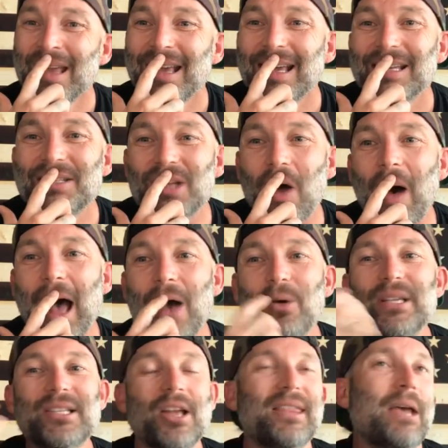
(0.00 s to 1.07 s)
So I
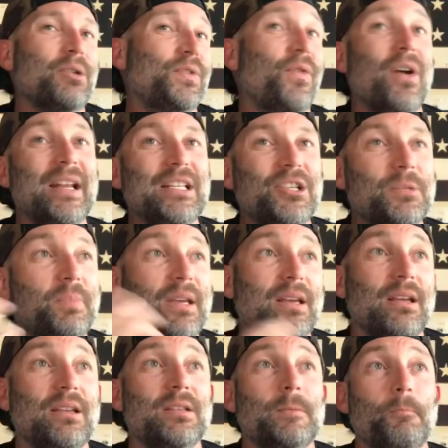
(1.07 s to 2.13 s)
always thought that was funny, just
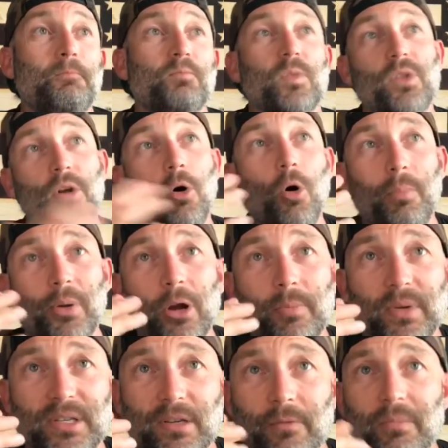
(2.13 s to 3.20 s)
because the whole
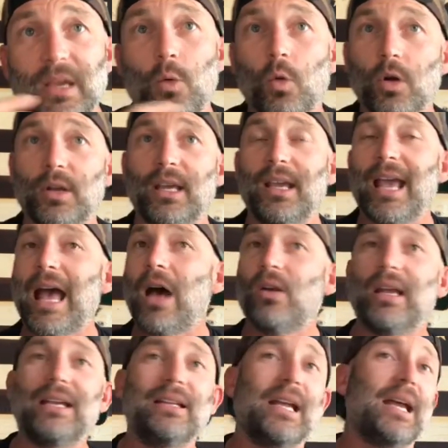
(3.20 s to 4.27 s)
purpose of me working out,
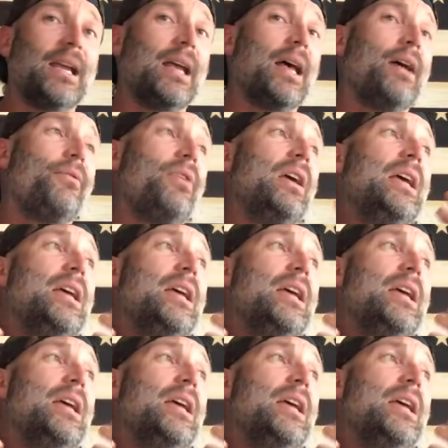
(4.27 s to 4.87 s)
I have